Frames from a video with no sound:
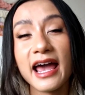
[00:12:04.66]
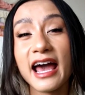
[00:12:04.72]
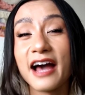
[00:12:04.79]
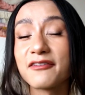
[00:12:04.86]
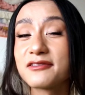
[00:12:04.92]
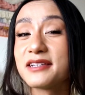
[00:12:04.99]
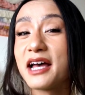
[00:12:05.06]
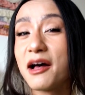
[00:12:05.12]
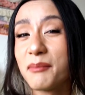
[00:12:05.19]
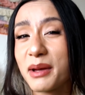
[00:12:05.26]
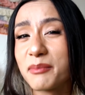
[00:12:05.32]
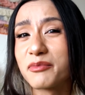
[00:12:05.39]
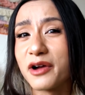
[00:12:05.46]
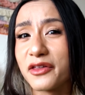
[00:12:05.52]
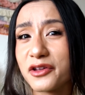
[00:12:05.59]
have to help my
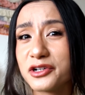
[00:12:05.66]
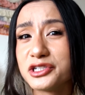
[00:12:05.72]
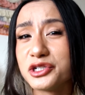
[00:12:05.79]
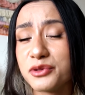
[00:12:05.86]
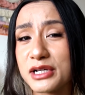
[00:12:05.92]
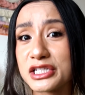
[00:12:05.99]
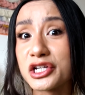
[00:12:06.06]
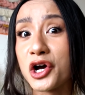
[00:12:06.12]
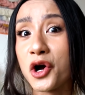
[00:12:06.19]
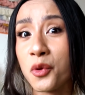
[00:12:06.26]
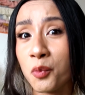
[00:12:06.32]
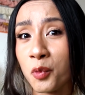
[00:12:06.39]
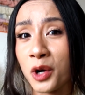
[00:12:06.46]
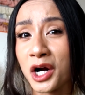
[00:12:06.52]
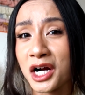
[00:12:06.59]
brother do his
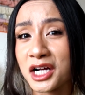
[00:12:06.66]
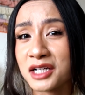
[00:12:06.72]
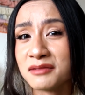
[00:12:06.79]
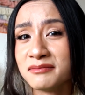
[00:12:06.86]
homework.